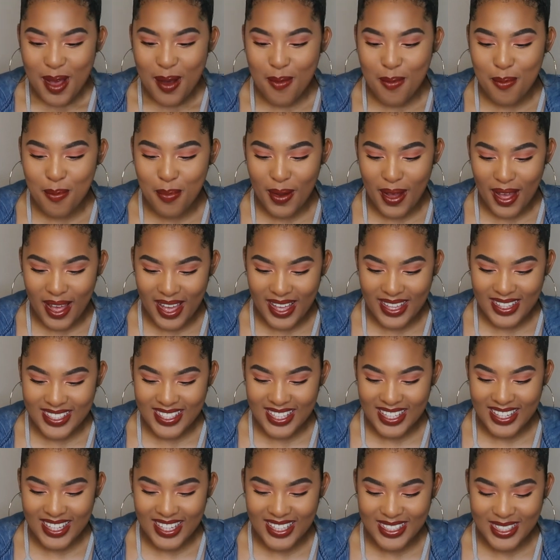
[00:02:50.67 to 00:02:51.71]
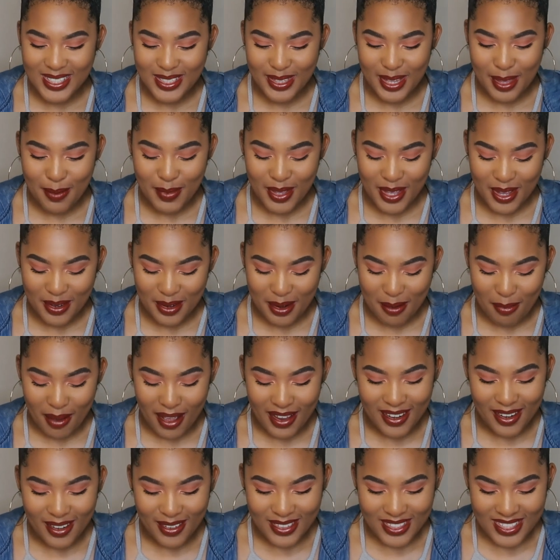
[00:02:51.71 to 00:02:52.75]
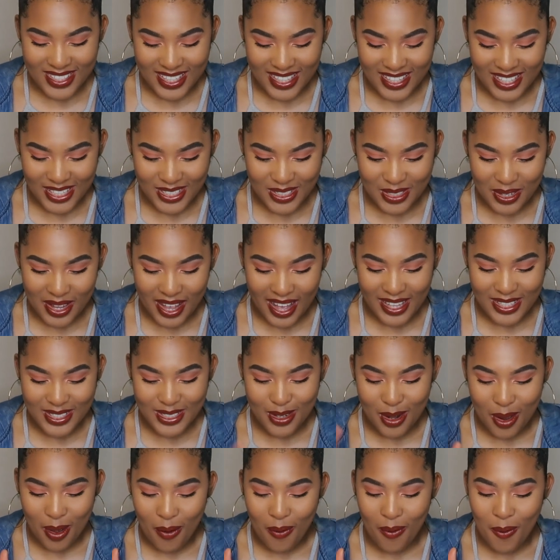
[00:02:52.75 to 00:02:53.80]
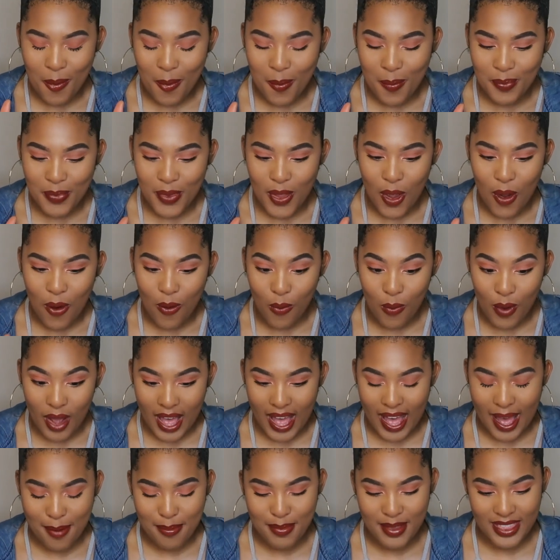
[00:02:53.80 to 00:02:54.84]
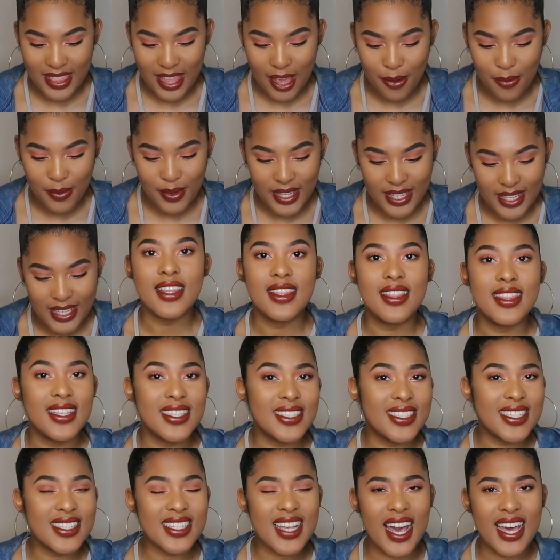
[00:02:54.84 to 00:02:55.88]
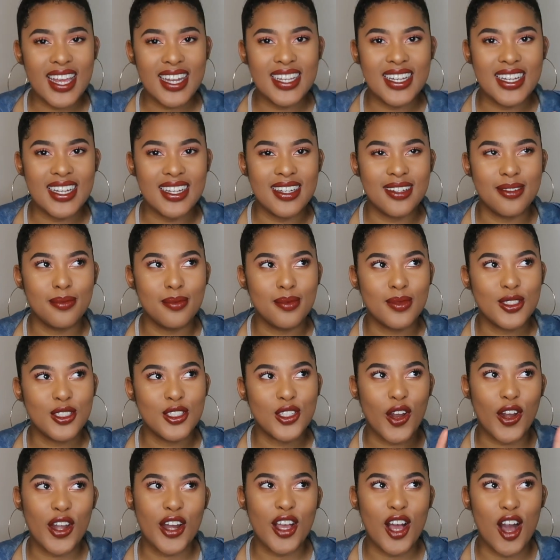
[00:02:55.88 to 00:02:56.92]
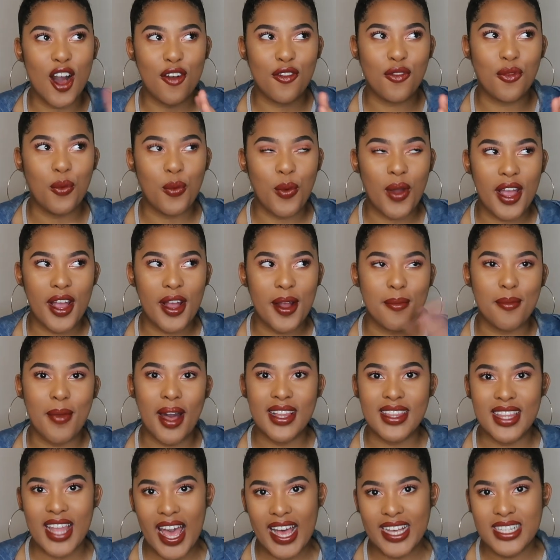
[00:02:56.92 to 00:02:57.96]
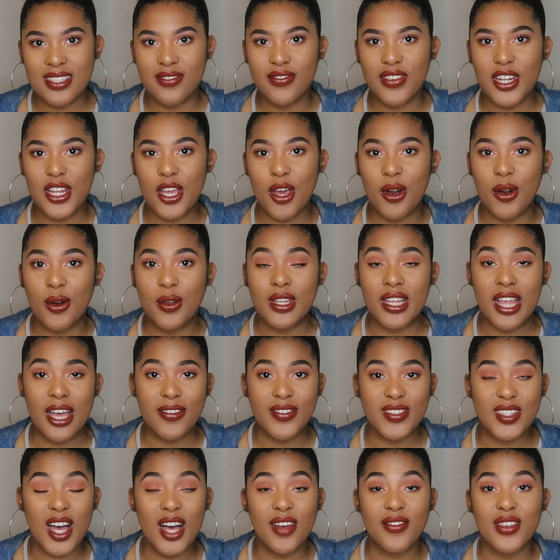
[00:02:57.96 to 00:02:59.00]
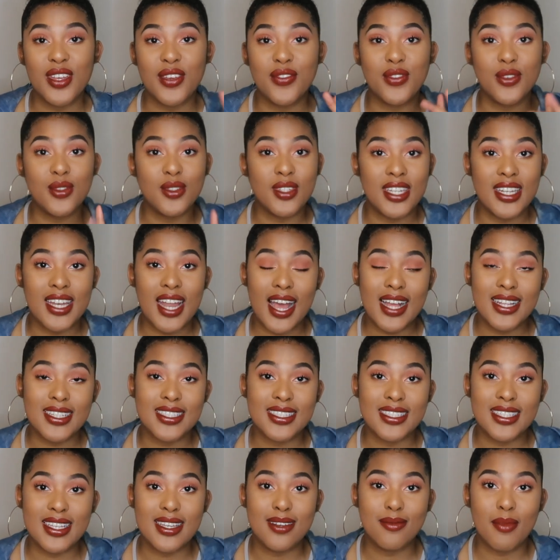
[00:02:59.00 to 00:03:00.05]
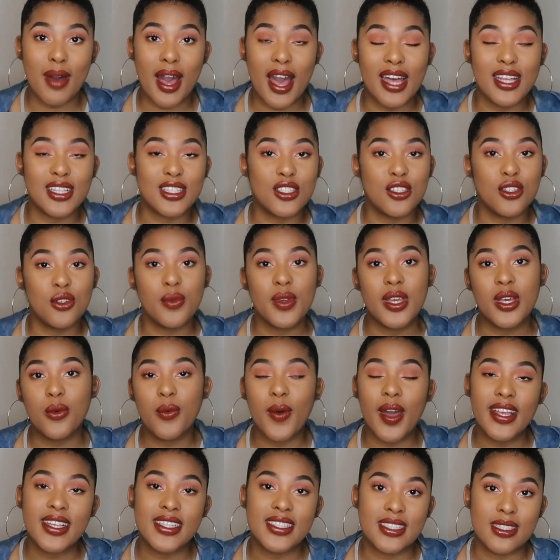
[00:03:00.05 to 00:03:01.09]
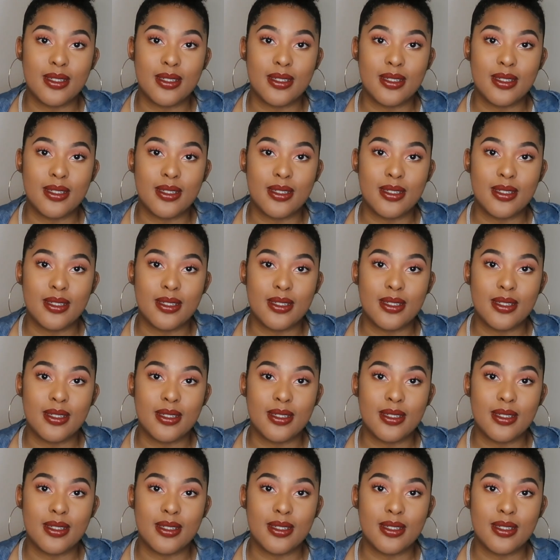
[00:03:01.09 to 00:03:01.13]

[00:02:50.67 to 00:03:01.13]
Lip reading: But let me go to my notes to let you guys know what happened that week. This is kind of starting off where my last video left off. If you did not see my 2 week wait